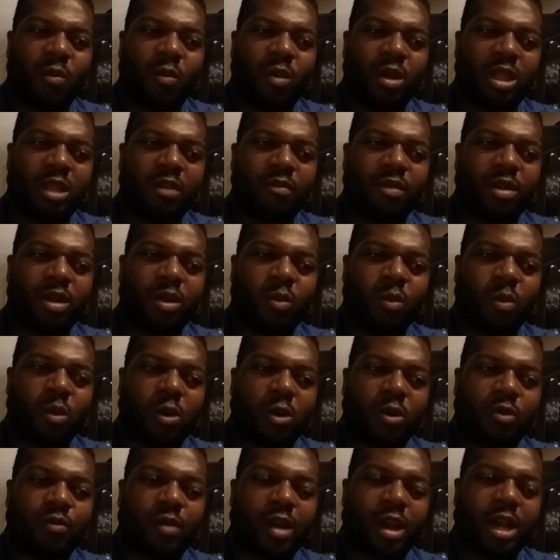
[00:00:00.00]
we live in a
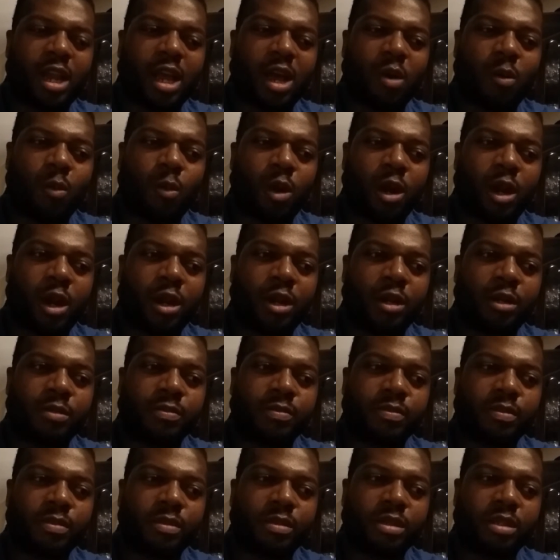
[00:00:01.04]
world right now where
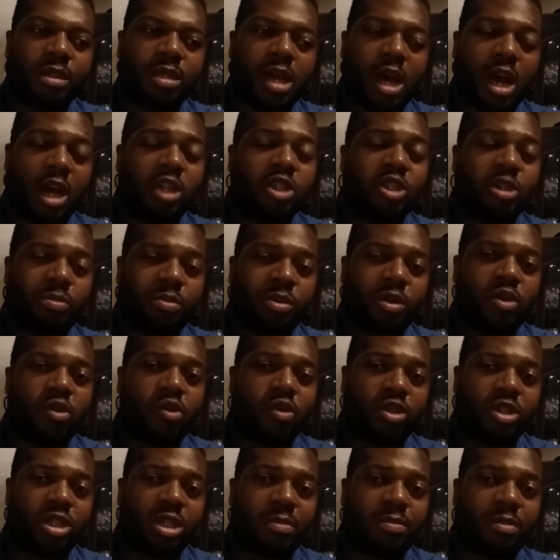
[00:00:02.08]

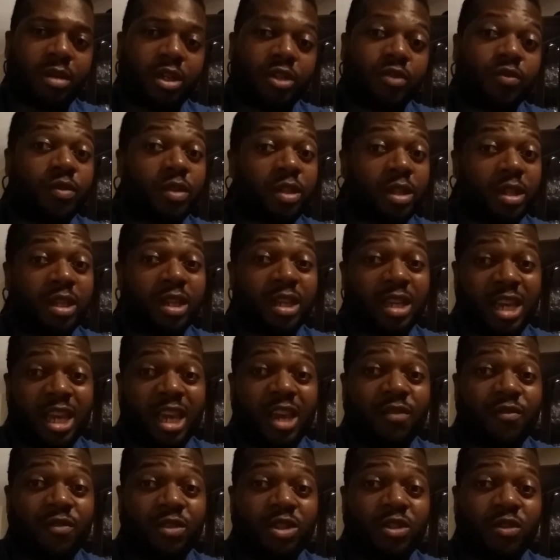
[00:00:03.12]
entrepreneurship is really the
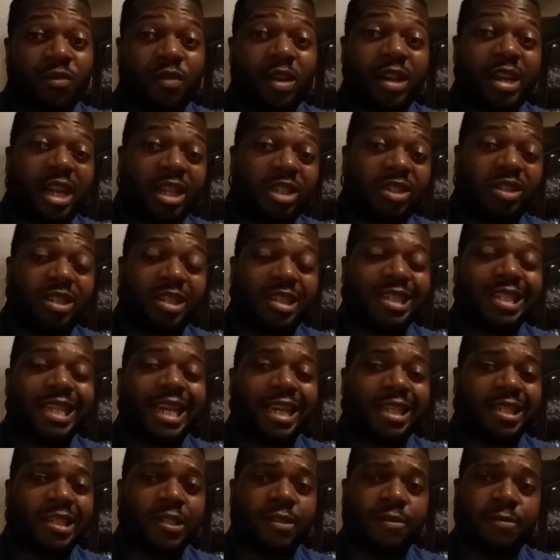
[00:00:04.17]
key to financial
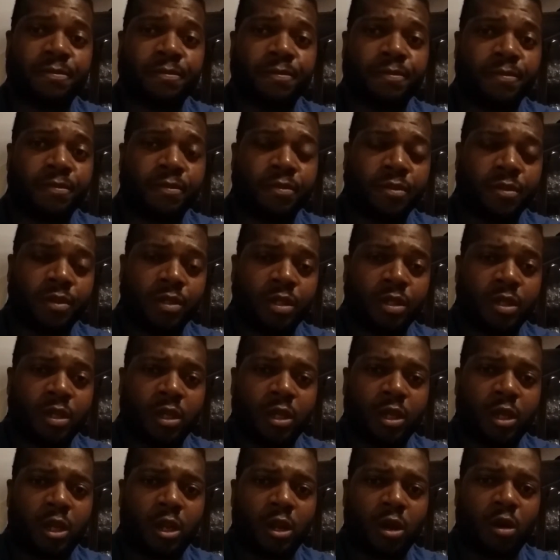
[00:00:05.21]
success.
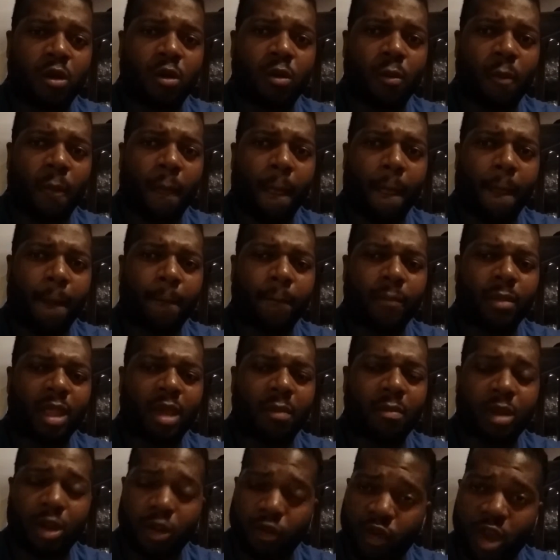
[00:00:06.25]
You know,
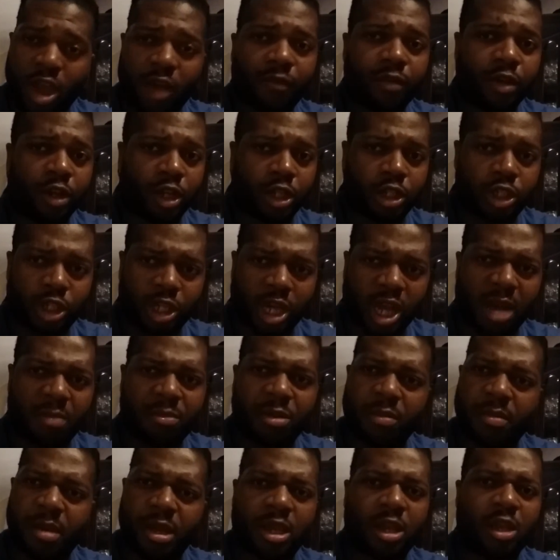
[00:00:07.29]
I mean, if you have a good
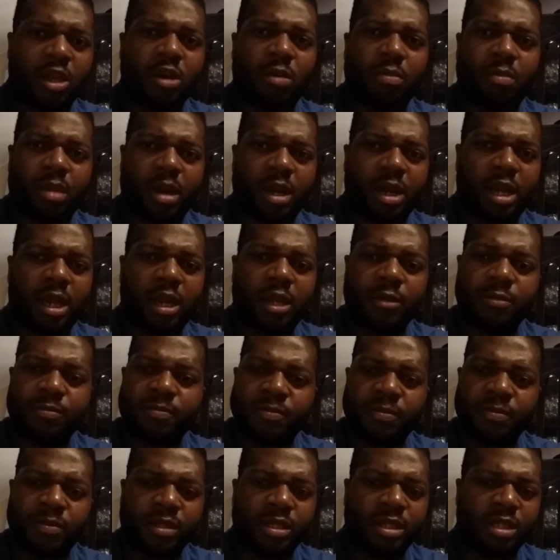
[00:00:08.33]
job, you're making good money,
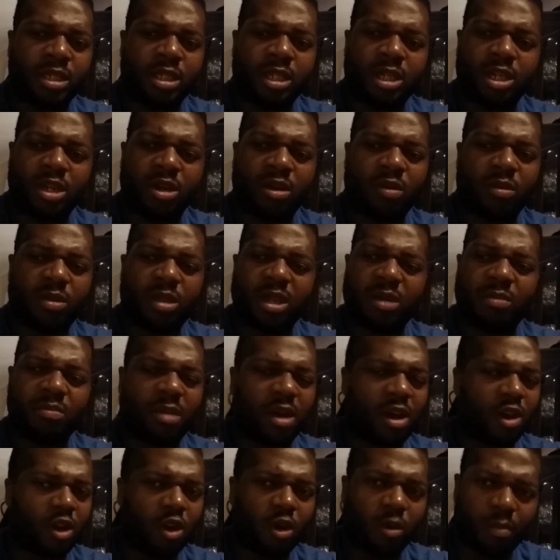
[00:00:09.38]
you know, then
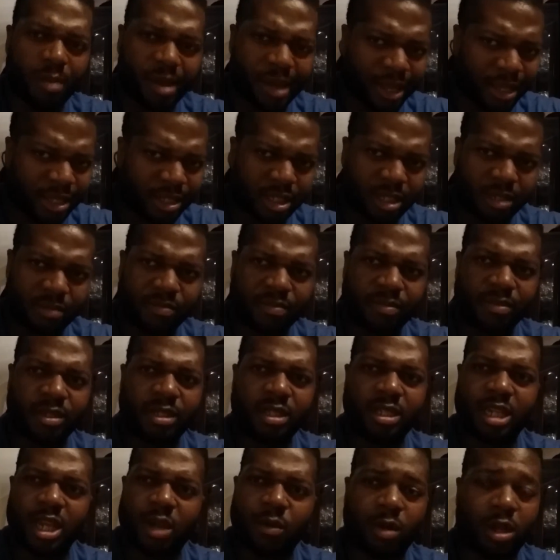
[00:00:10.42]
by all means,
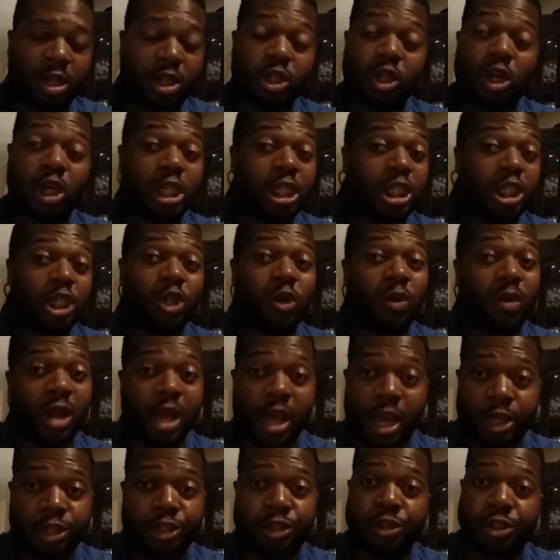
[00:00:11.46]
stay with it. As long as you don't
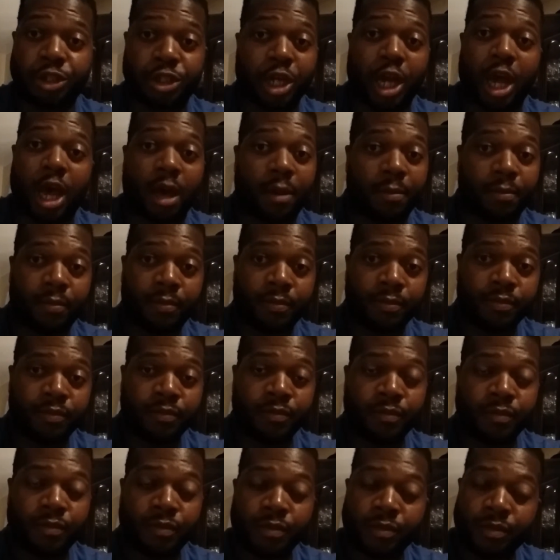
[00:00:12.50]
hate your job,
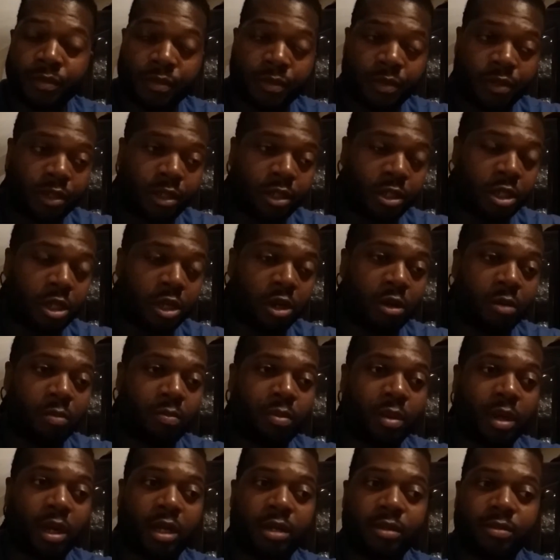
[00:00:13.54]
you know,
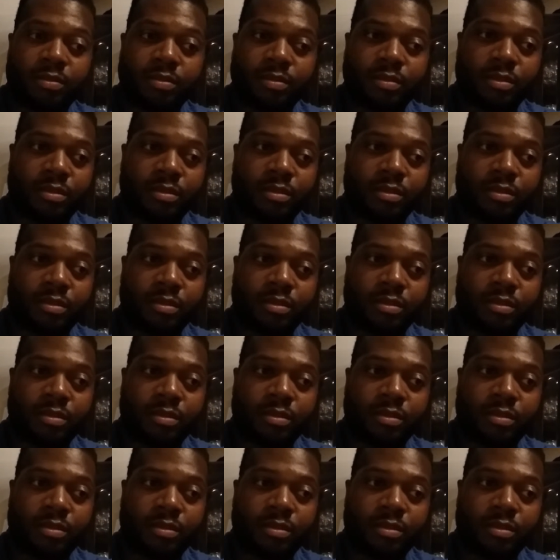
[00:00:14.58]
but